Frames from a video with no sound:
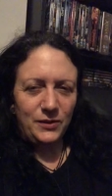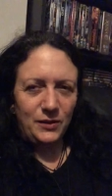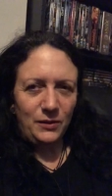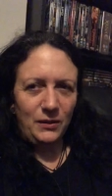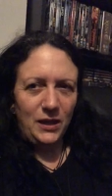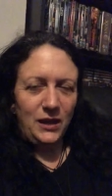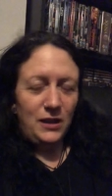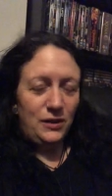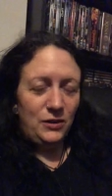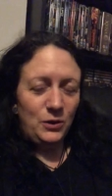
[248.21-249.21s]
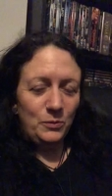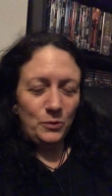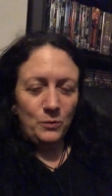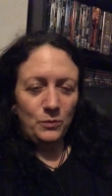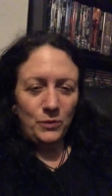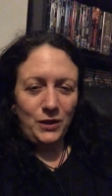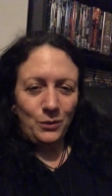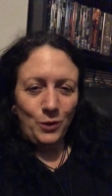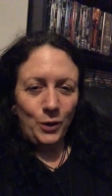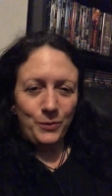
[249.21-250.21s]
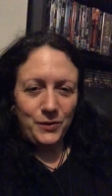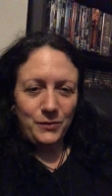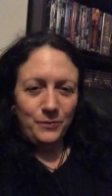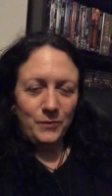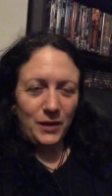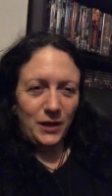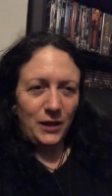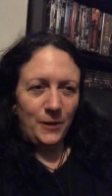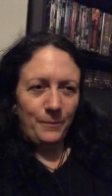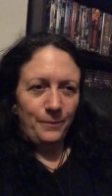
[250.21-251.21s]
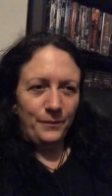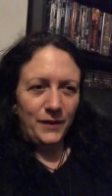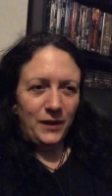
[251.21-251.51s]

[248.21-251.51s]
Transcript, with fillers: So, normal, you know, obs. Um,